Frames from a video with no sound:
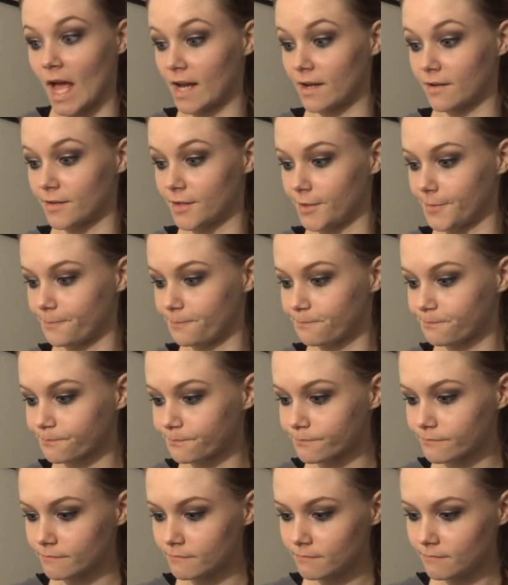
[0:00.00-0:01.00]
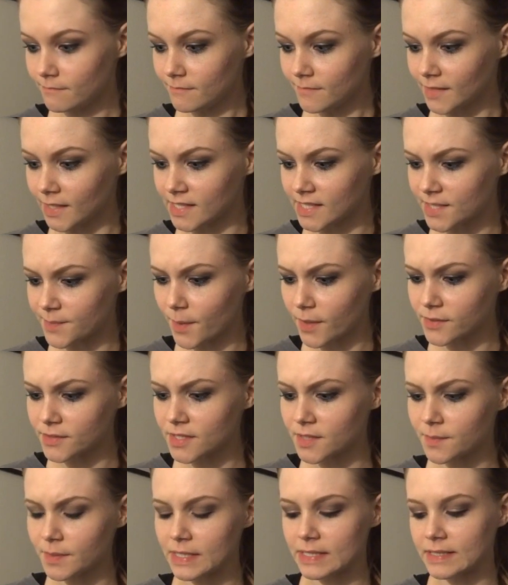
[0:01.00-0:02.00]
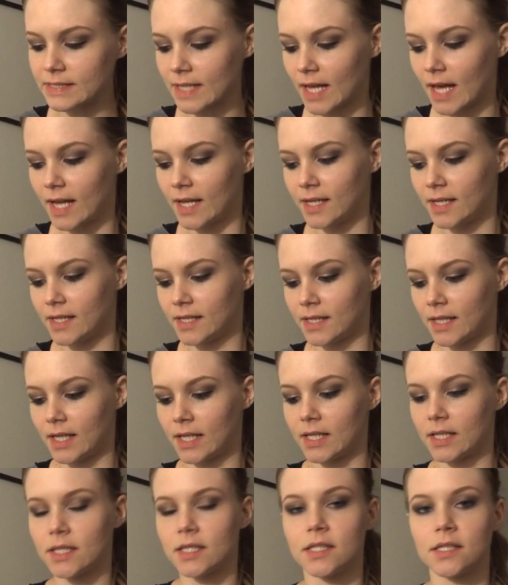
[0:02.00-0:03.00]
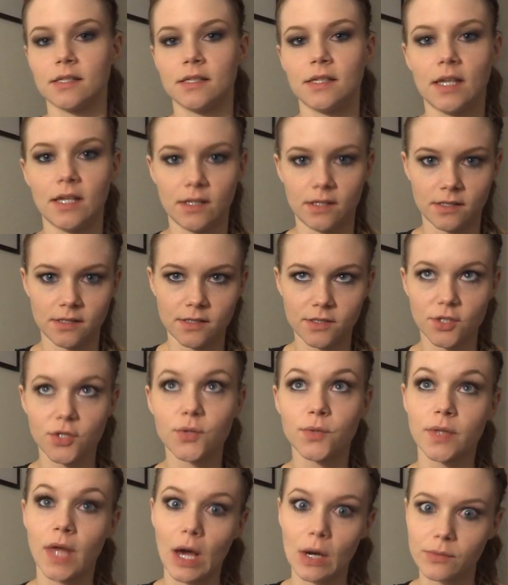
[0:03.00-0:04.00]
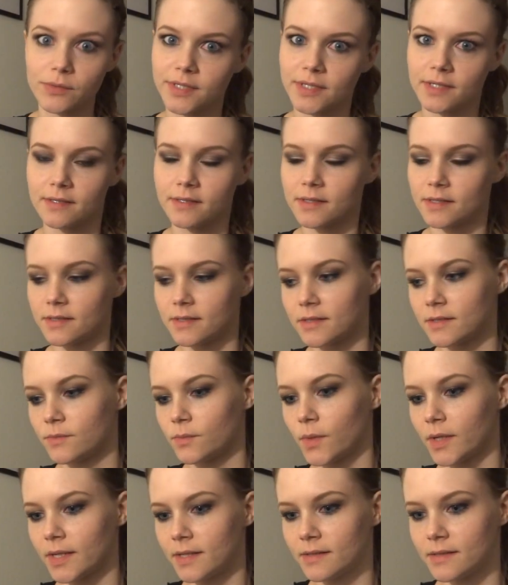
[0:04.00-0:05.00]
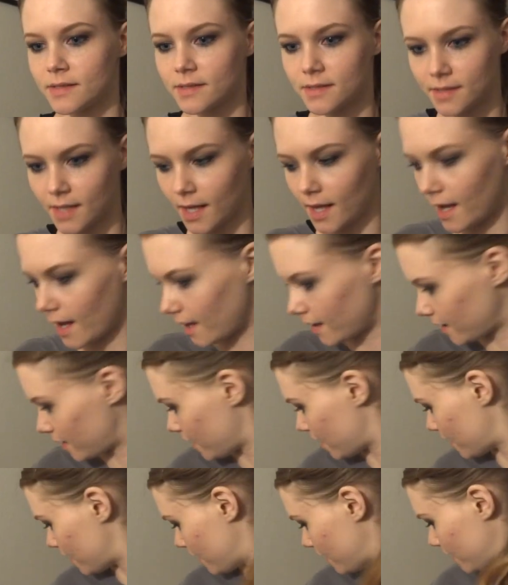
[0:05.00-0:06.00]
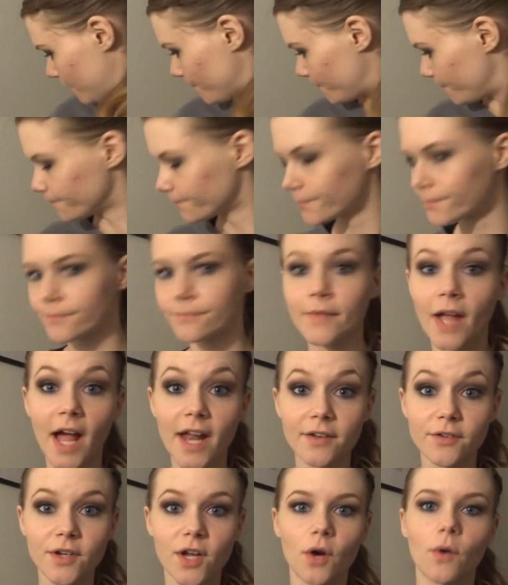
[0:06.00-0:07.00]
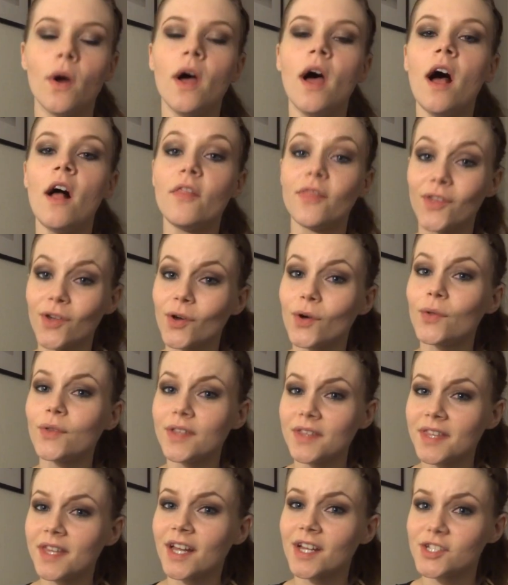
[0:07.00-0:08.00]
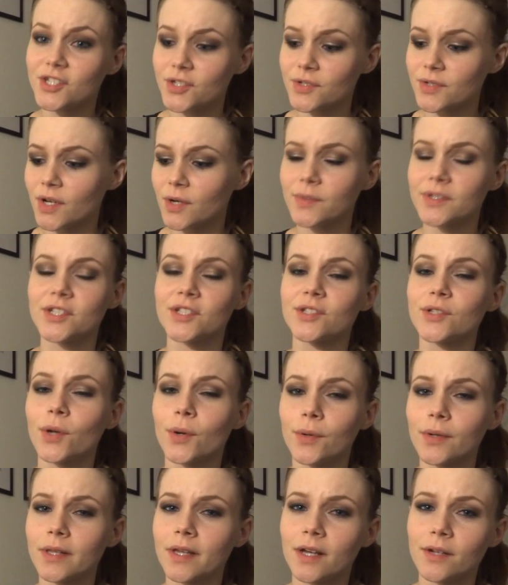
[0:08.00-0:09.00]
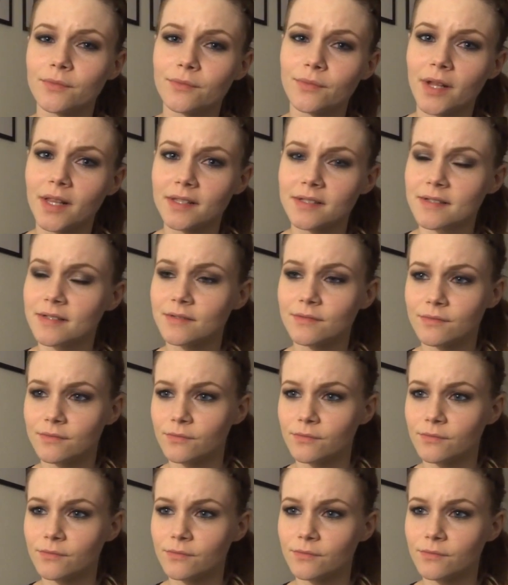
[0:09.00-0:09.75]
I don't know. It's supposed to be set in like the, in two thousand is when it's set in. Um, I don't know. The only thing I do know, which is totally unrela